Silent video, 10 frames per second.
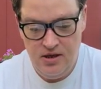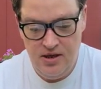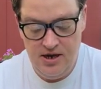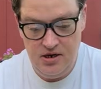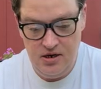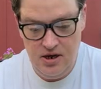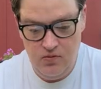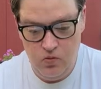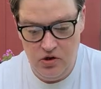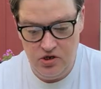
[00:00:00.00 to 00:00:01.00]
I did not
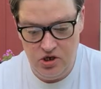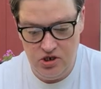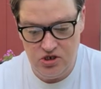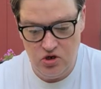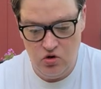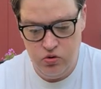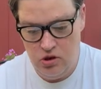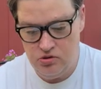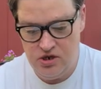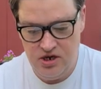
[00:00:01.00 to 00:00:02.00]
want to just
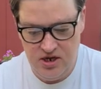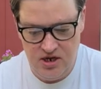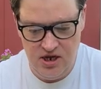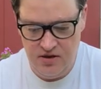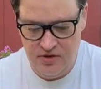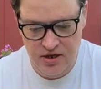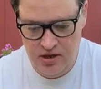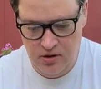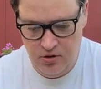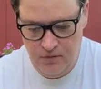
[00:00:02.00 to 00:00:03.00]
quote King of the
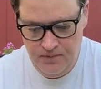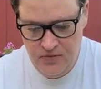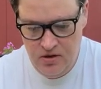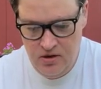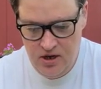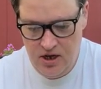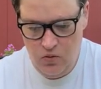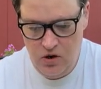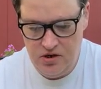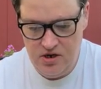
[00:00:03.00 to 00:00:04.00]
Hill. I
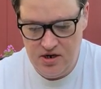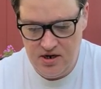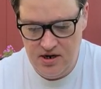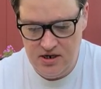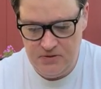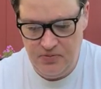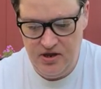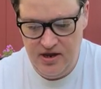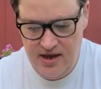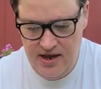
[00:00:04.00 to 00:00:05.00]
wanted to
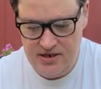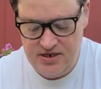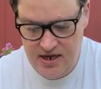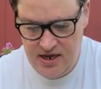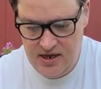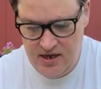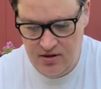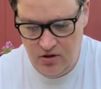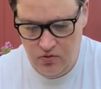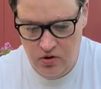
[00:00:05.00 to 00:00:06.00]
cosplay as Hank
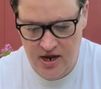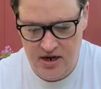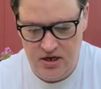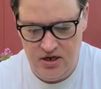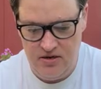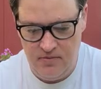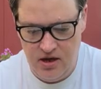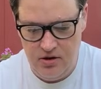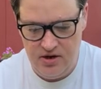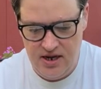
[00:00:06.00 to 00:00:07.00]
Hill, reacting to
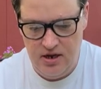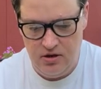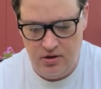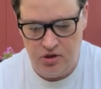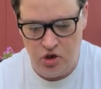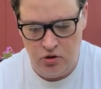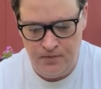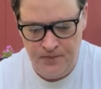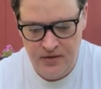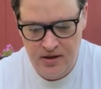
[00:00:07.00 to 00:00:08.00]
modern-day culture.
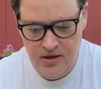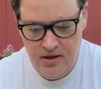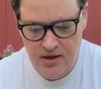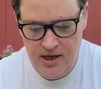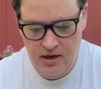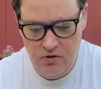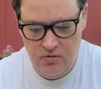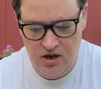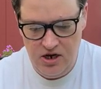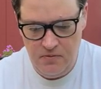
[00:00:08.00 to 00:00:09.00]
Hank
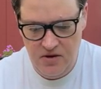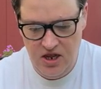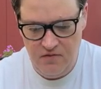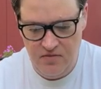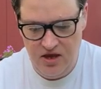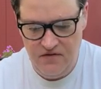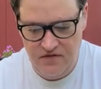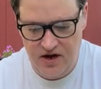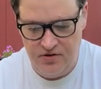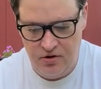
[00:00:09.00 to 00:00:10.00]
reminded me of my
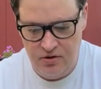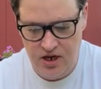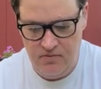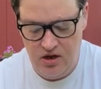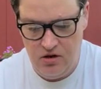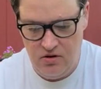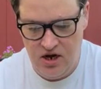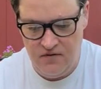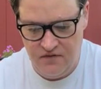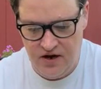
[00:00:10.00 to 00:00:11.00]
father and my
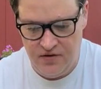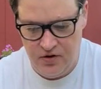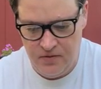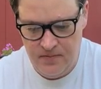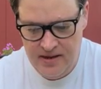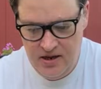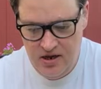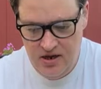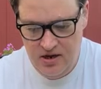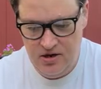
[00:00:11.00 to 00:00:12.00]
grandfather,
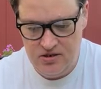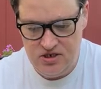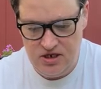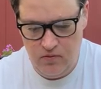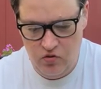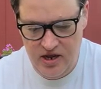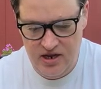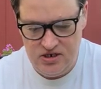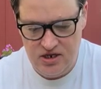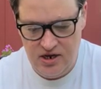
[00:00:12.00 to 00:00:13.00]
and in some
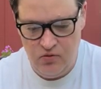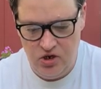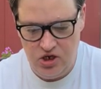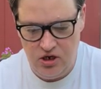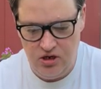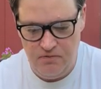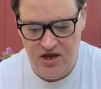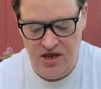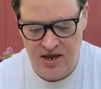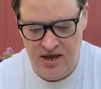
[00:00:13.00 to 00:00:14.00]
ways I wish I could
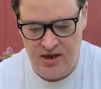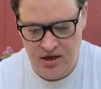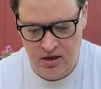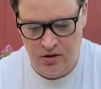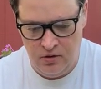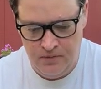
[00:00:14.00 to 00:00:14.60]
be Hank Hill.